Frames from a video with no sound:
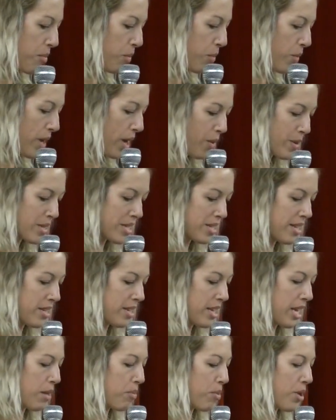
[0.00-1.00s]
We always need
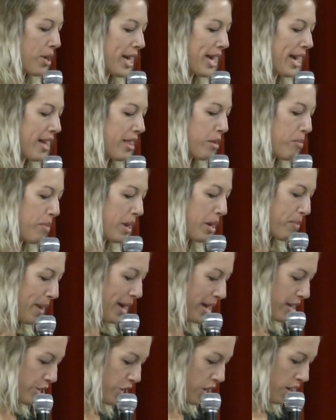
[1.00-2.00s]
to keep looking at the big
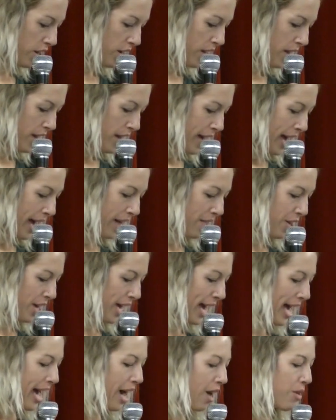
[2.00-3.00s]
picture and
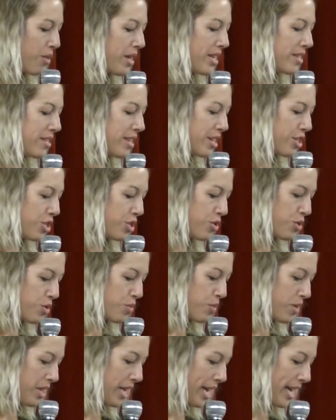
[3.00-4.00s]
look at how these
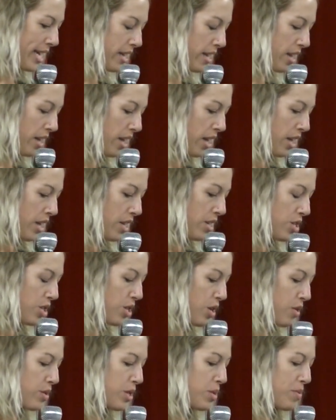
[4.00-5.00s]
issues relate.
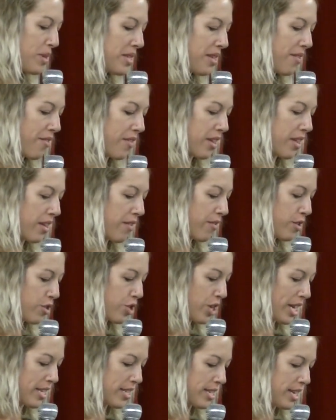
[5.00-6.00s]
So specifically for
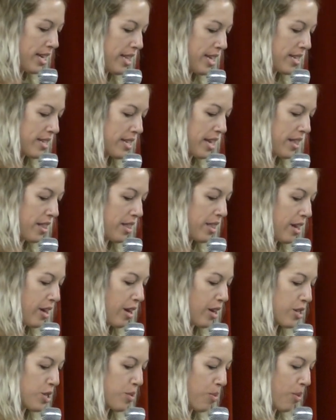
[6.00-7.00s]
transit, they said
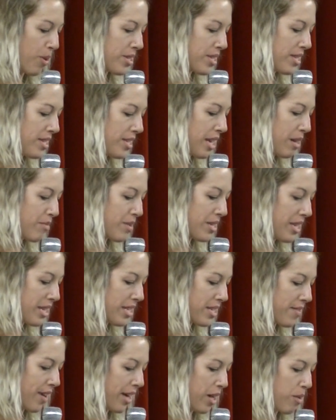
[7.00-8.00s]
there are supports and
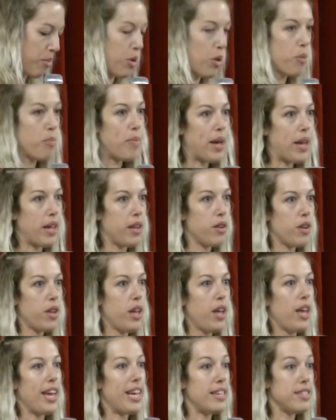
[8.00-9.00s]
subsidies available, but
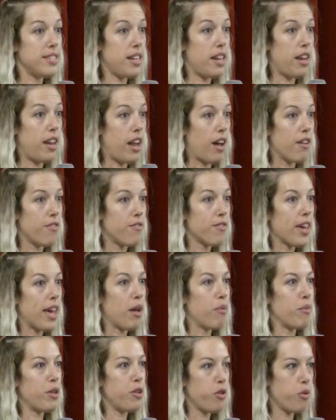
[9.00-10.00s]
is it enough?
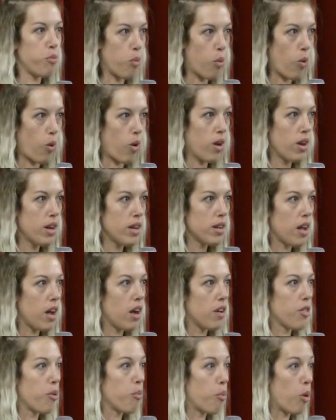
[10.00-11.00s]
Can we do more?
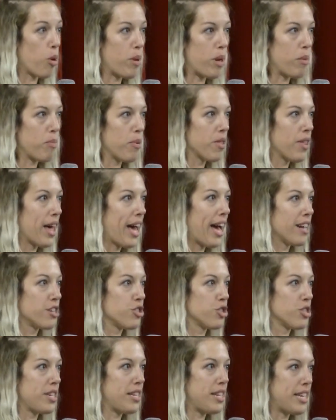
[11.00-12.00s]
Are there more people that
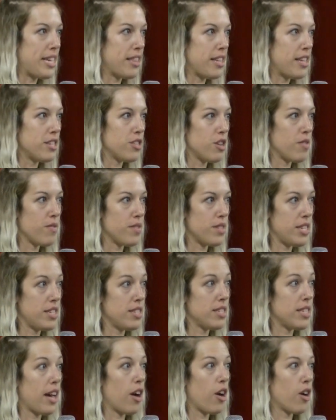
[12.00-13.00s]
actually need these
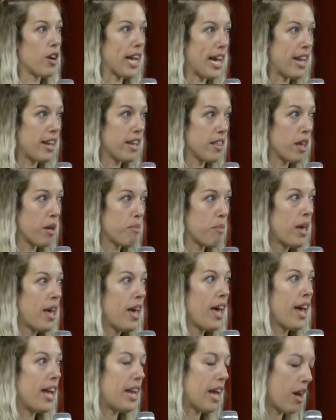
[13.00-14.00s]
services that aren't getting them?
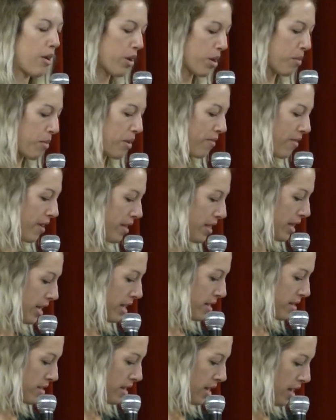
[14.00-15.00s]
And how can we fund
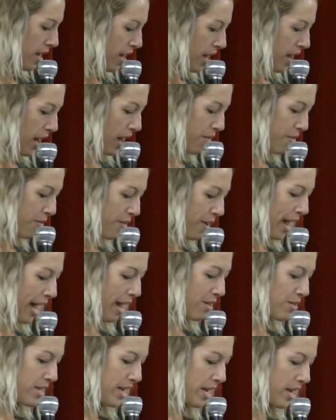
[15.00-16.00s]
these? For
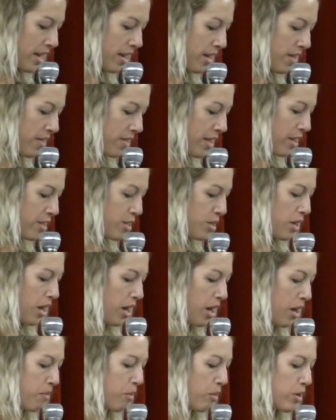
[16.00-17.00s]
housing, there's
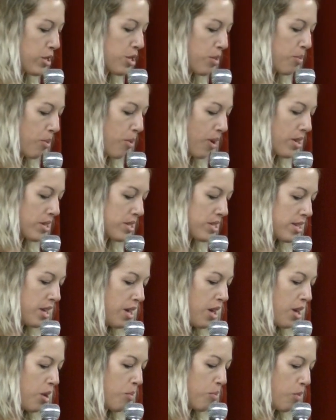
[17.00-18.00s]
more supports,
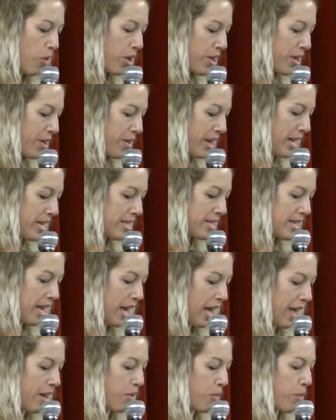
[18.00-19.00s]
more units,
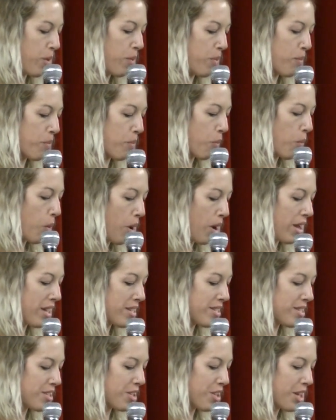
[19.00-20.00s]
and we want
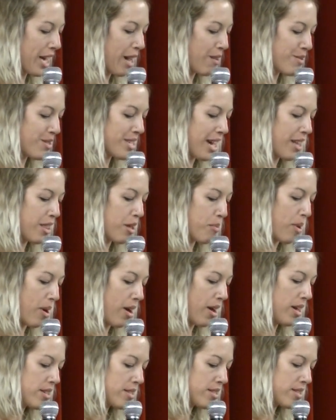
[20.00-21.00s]
us to look outside the
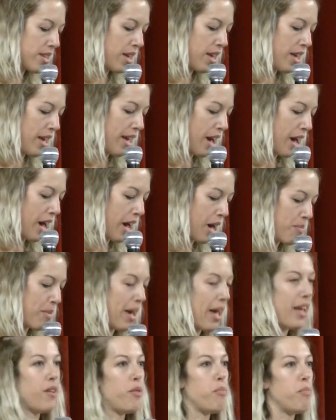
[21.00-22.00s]
box
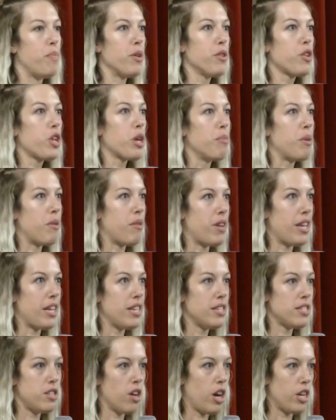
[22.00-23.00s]
and build
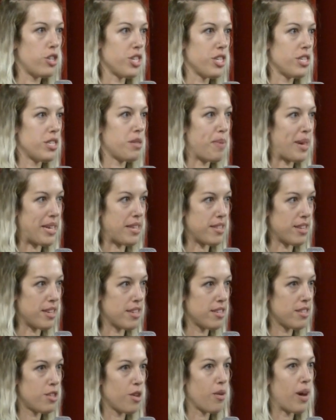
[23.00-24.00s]
communities, not just
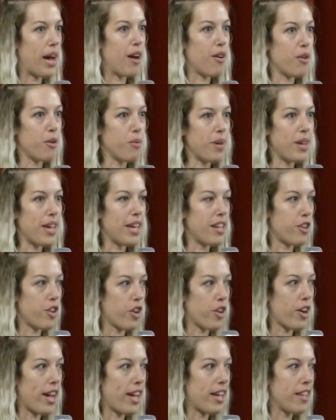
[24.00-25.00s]
spaces. So how do we
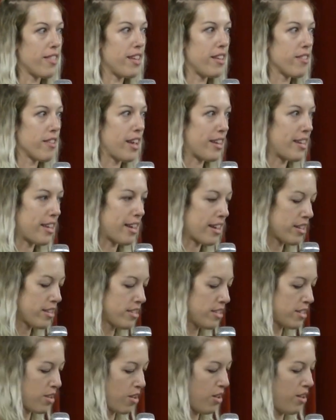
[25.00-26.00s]
integrate these
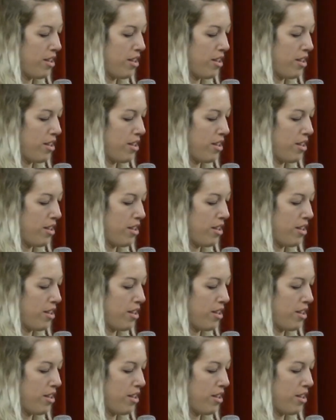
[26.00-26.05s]
ideas?